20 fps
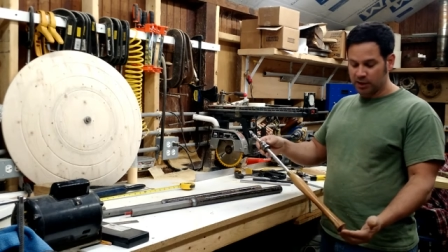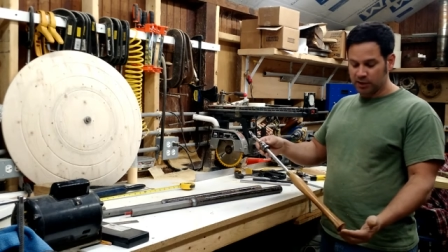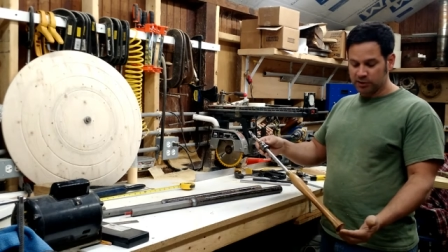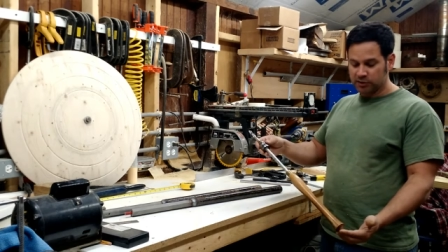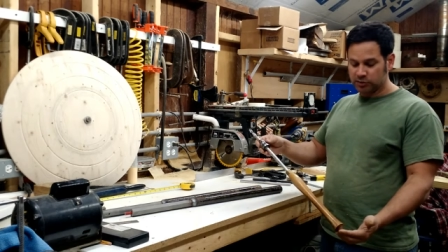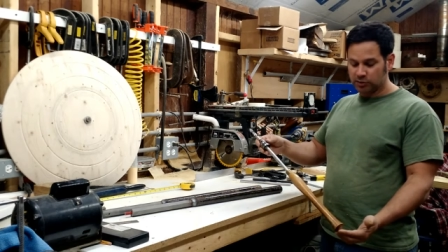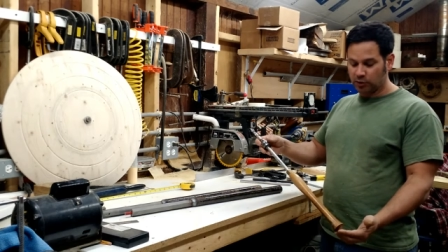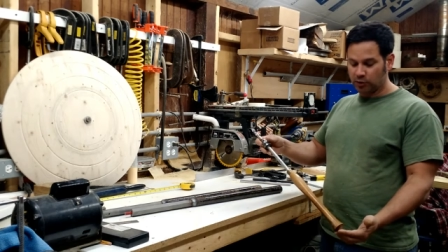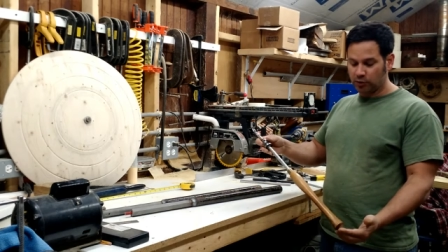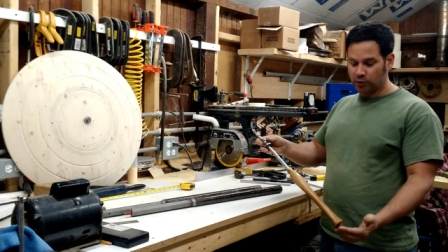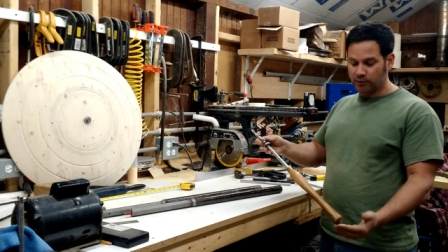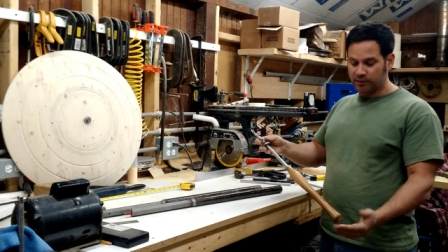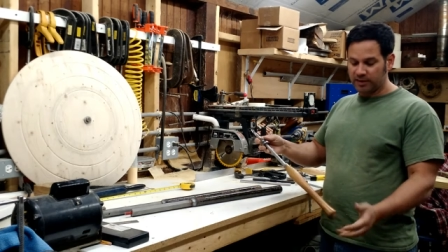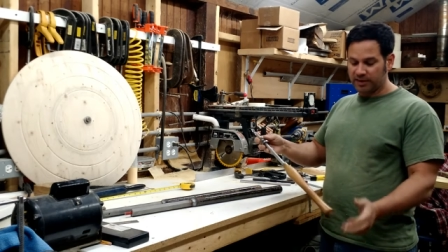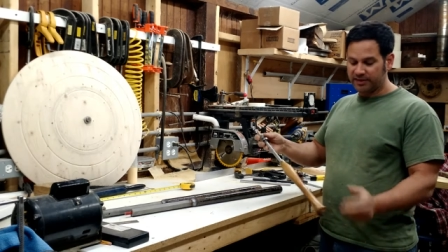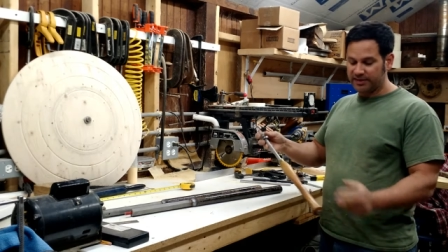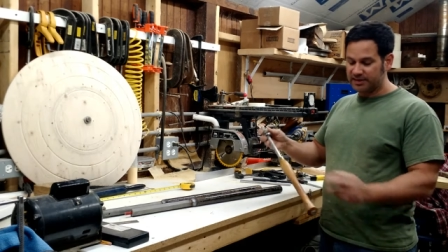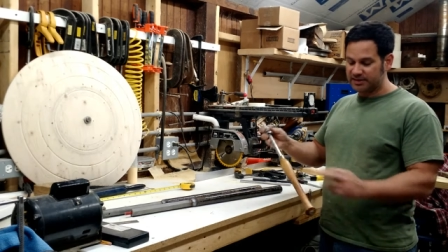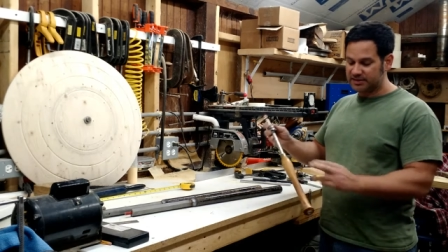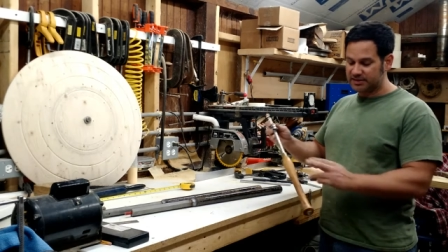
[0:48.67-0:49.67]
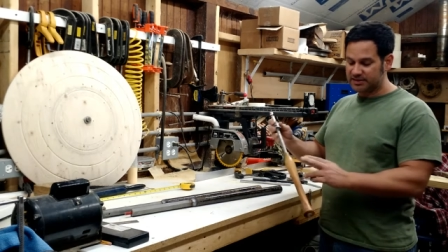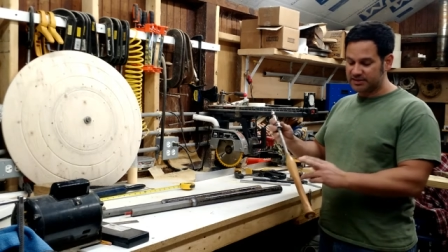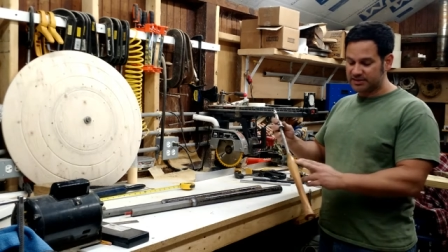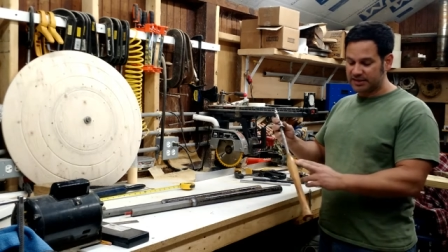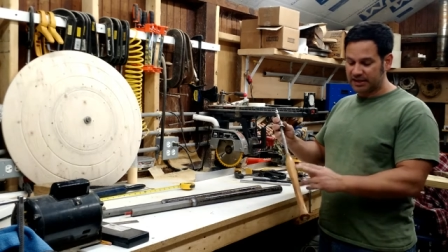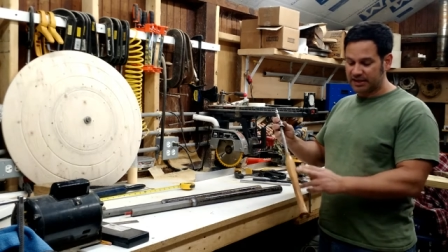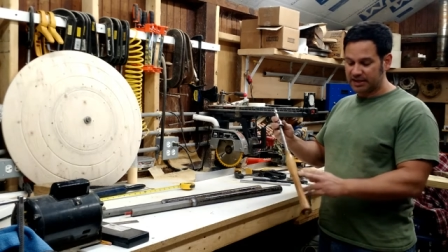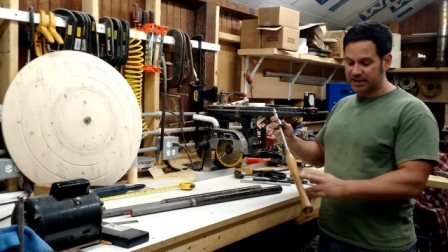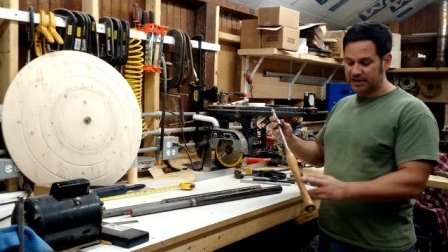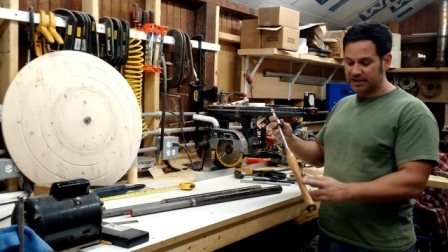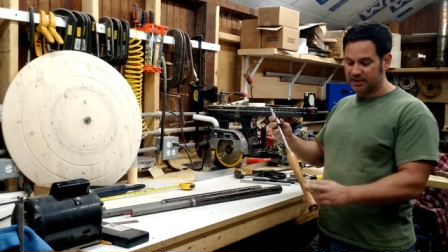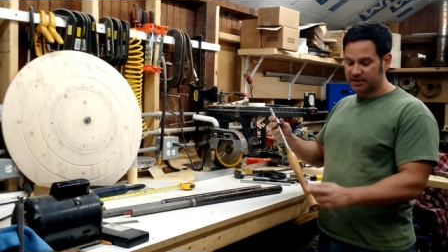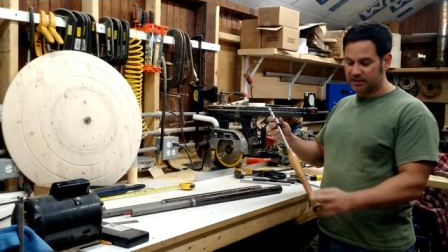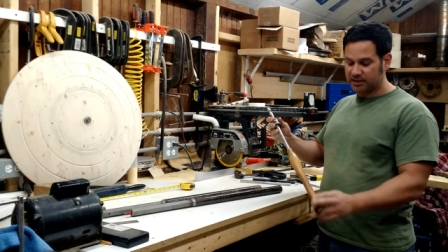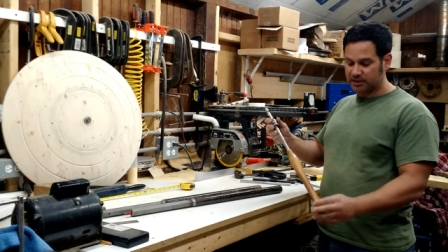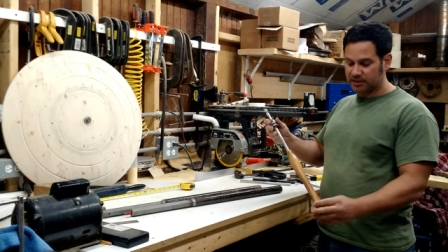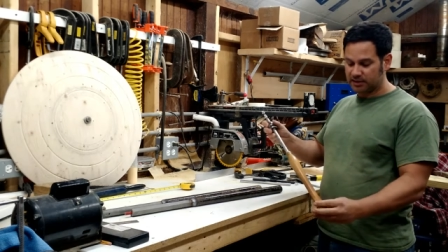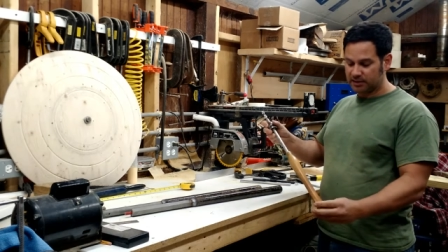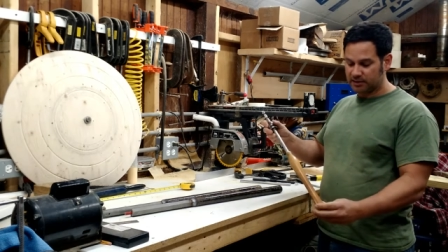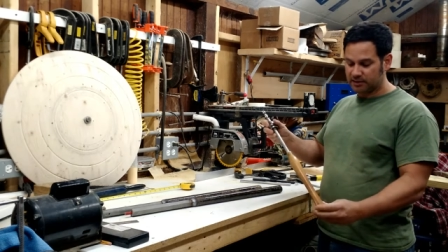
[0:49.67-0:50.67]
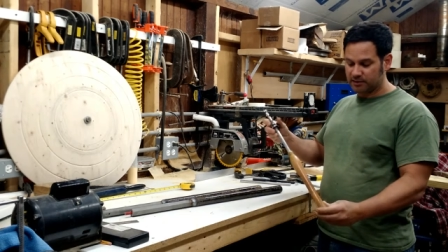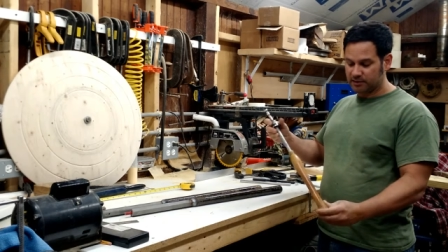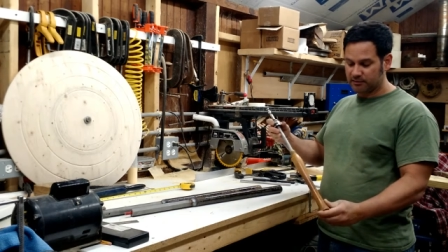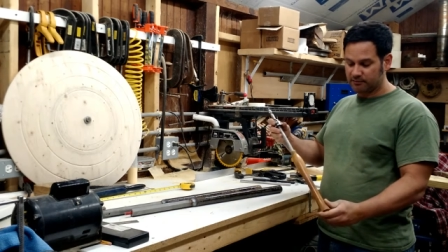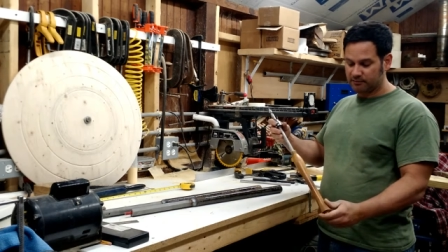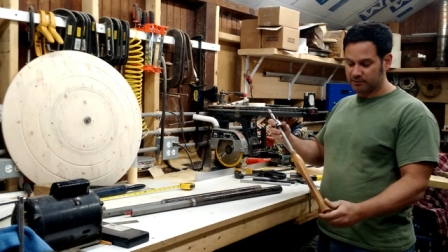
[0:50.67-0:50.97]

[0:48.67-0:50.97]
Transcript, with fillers: So this is an